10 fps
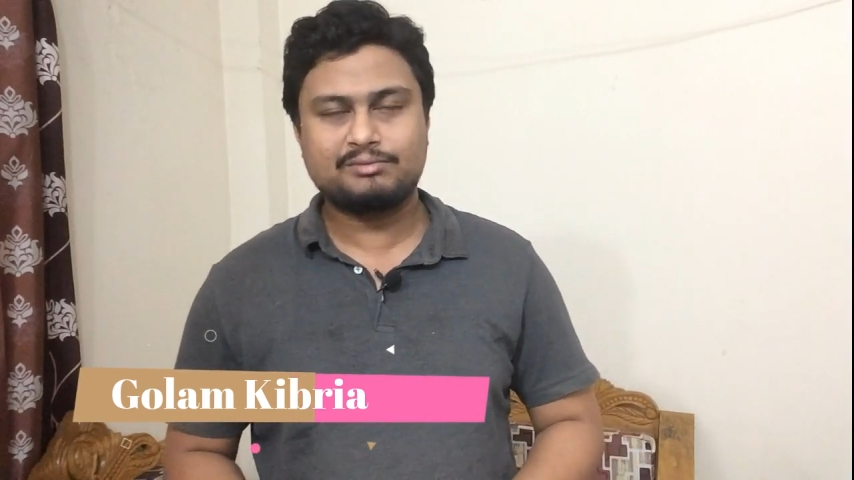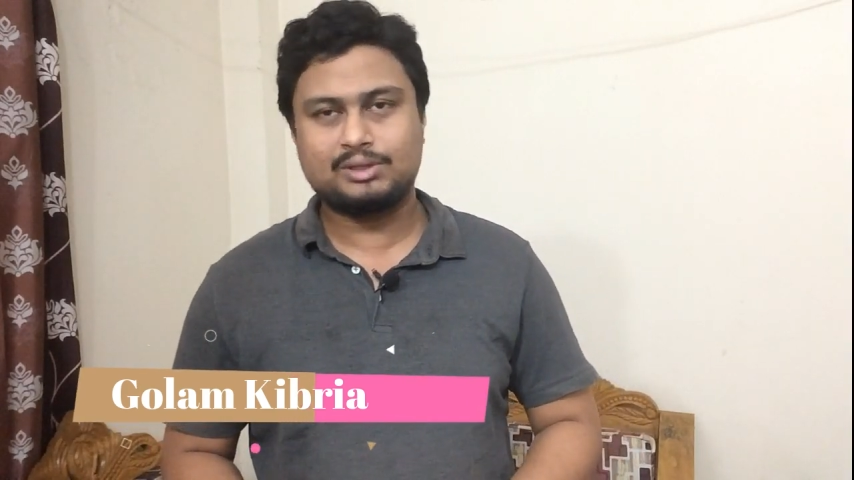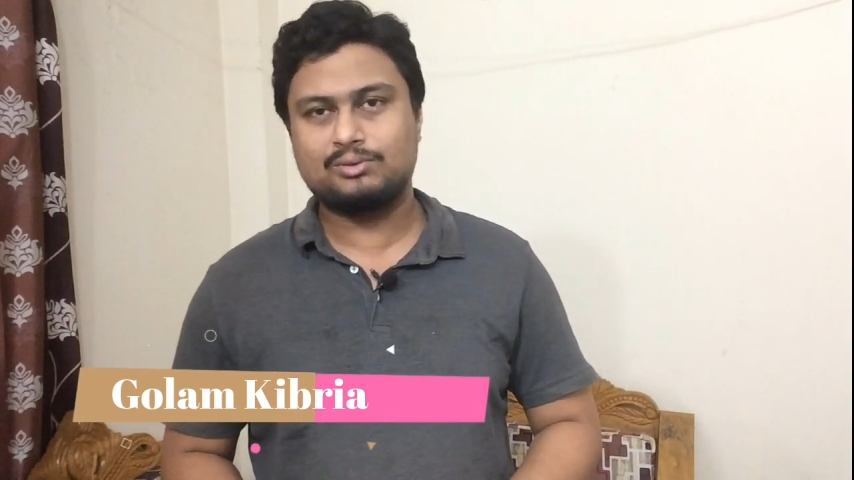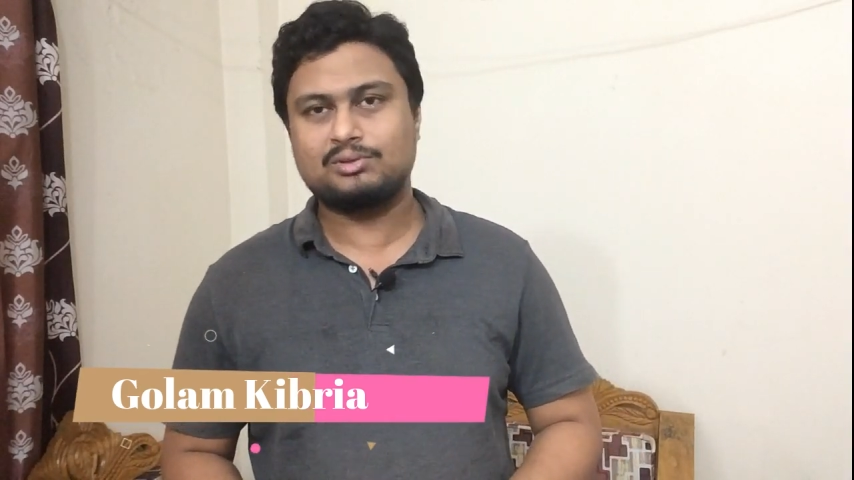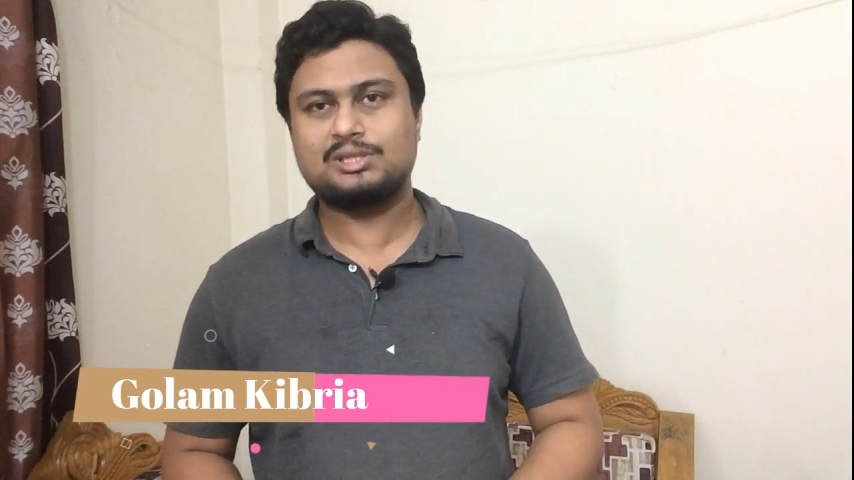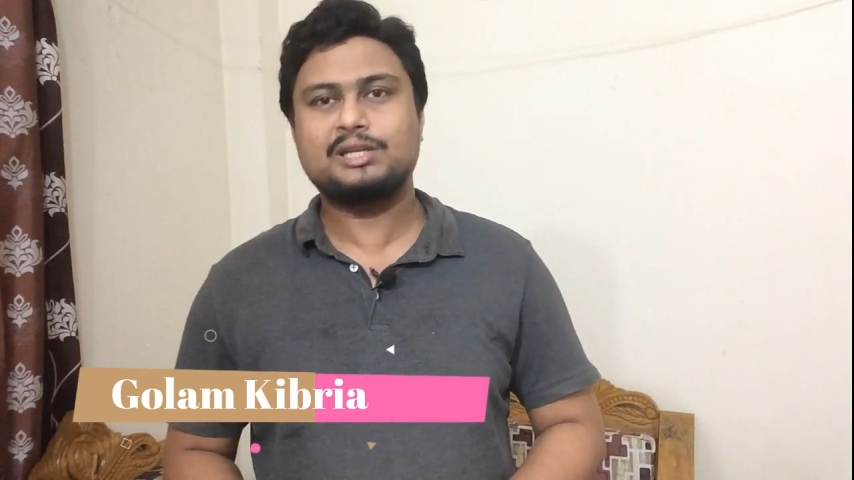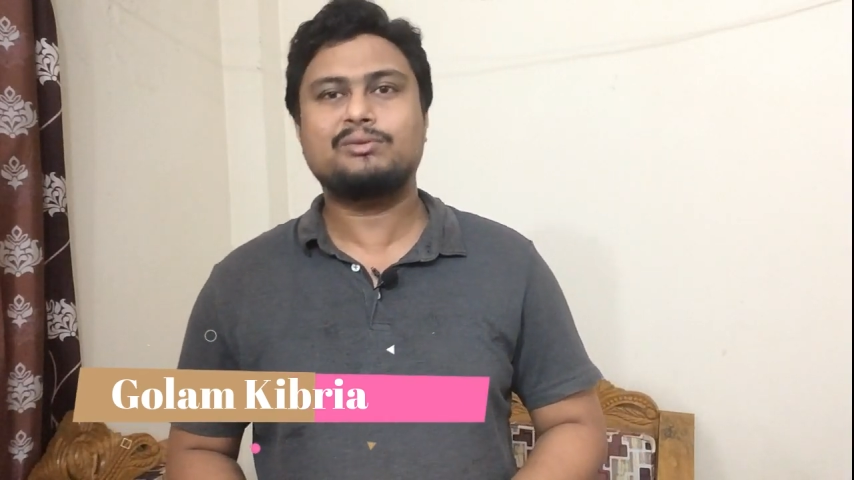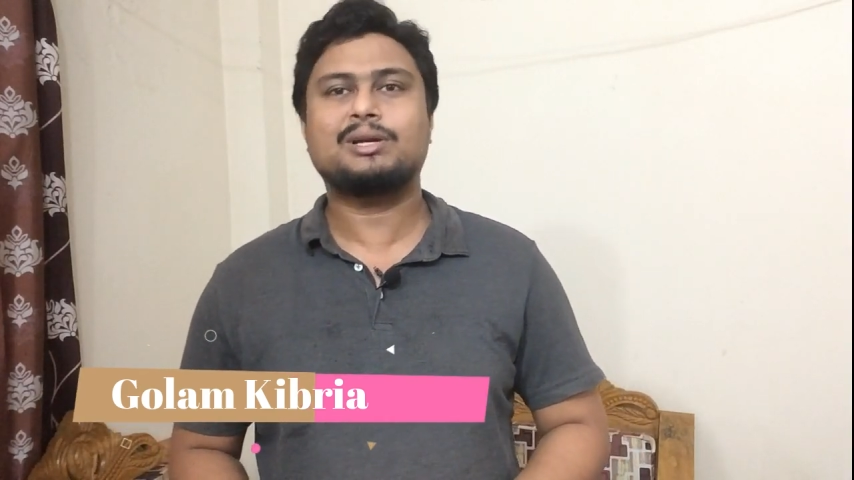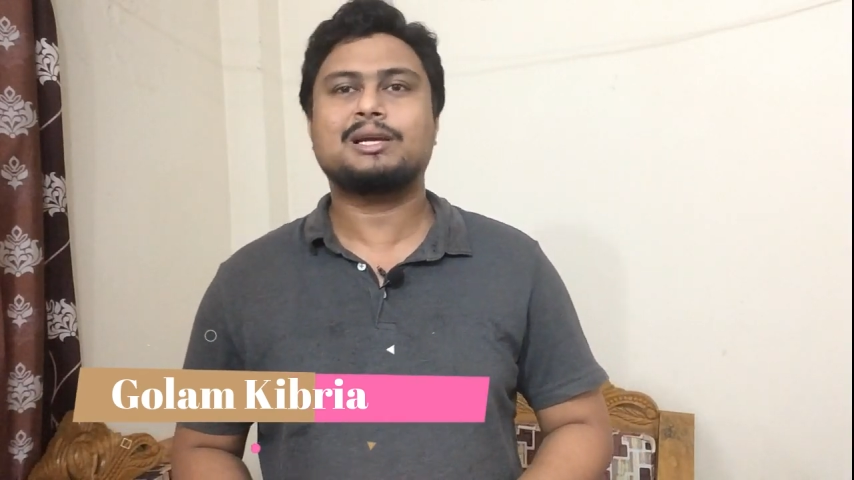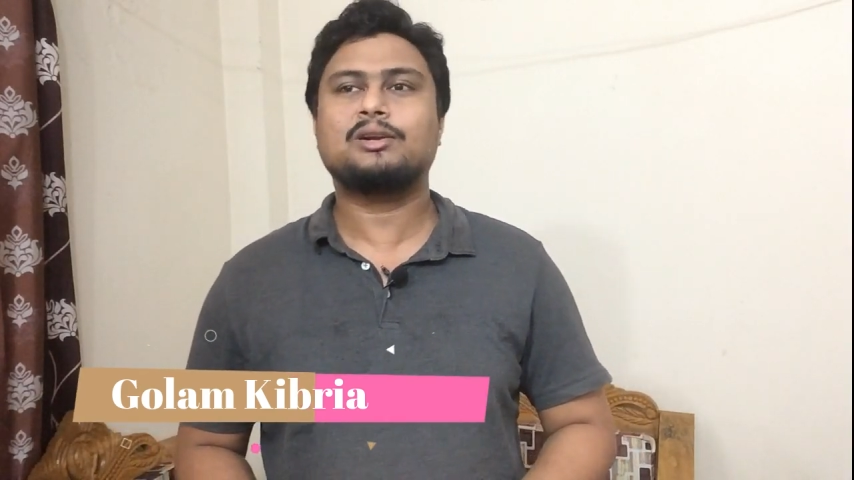of the host
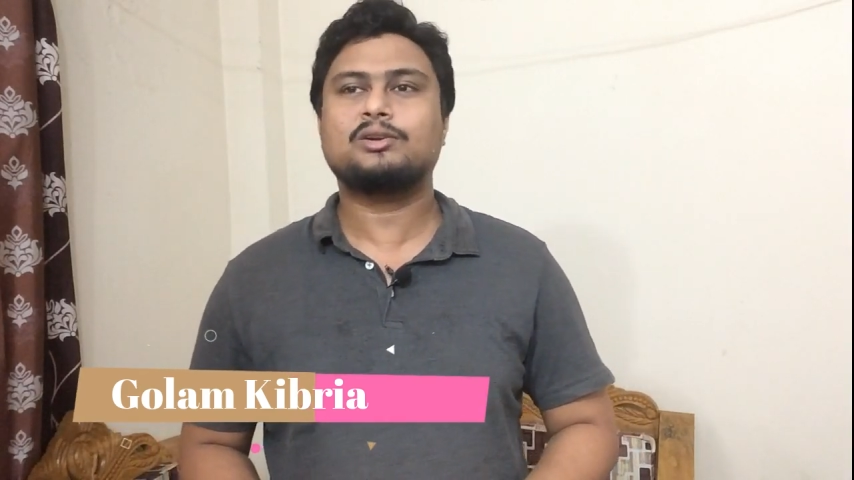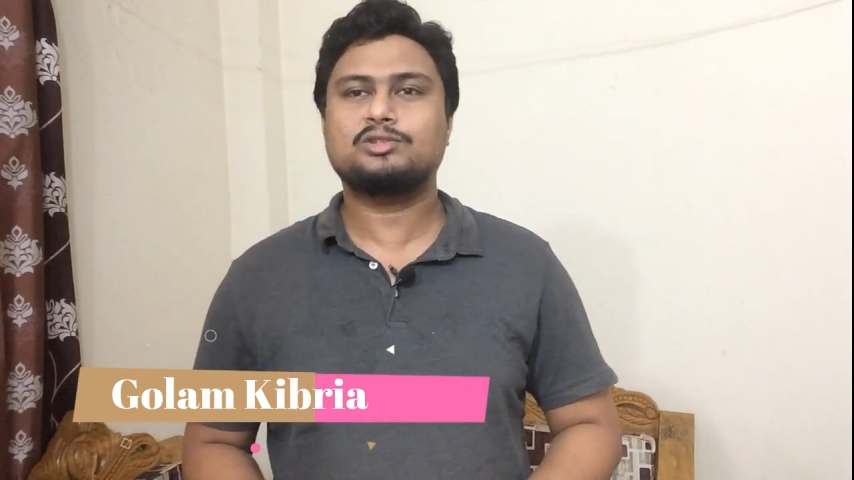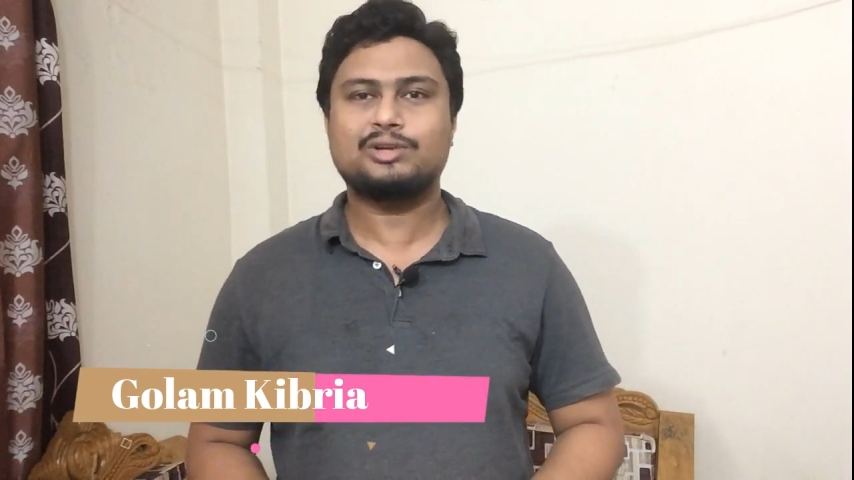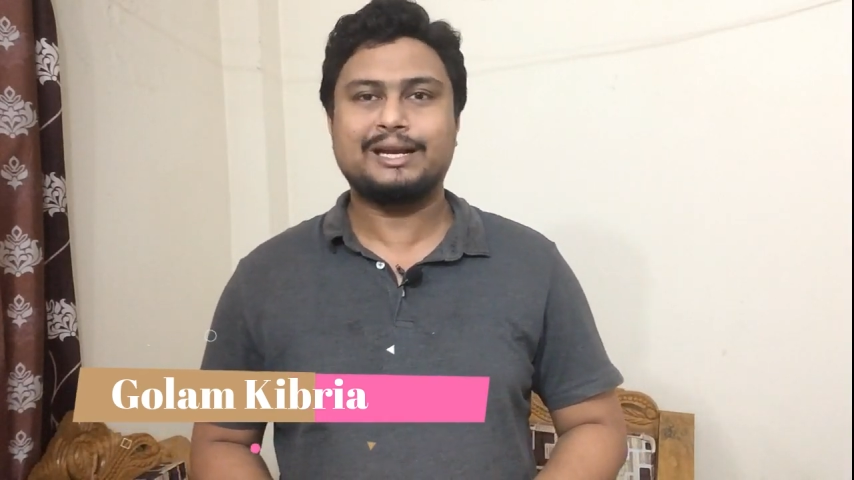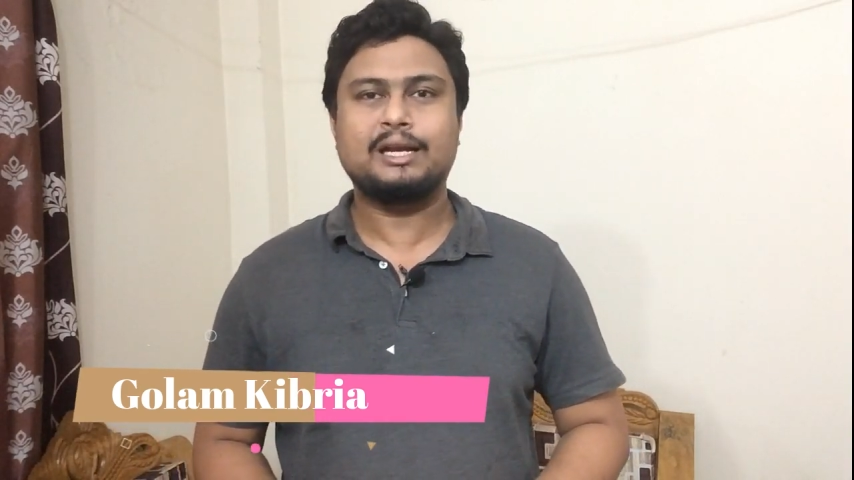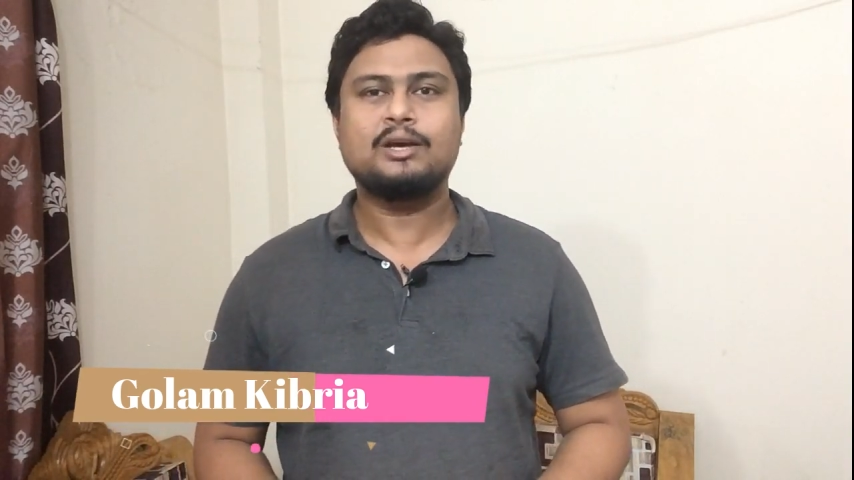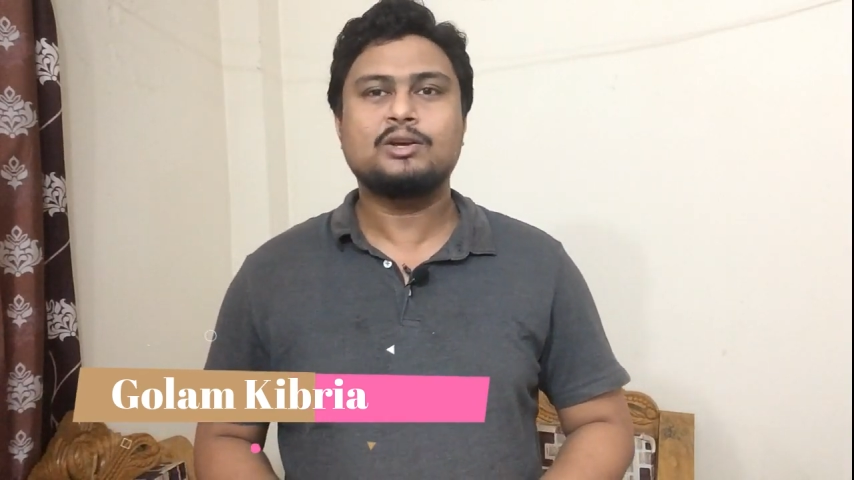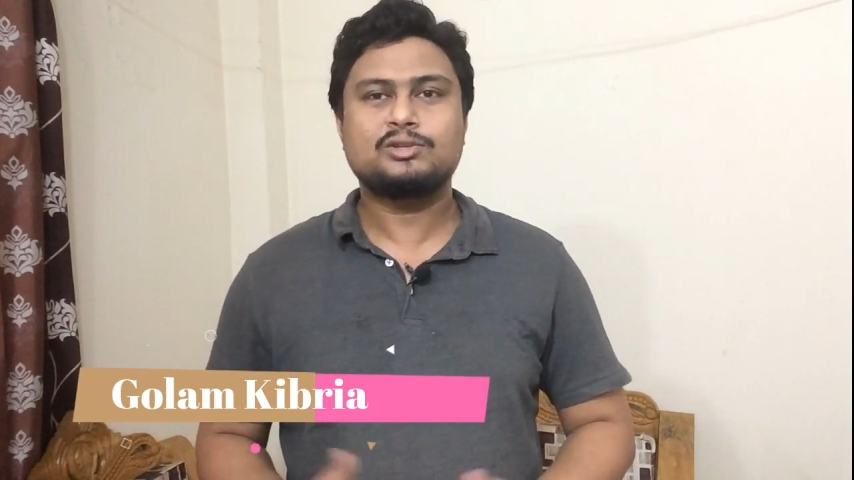anyone cannot join.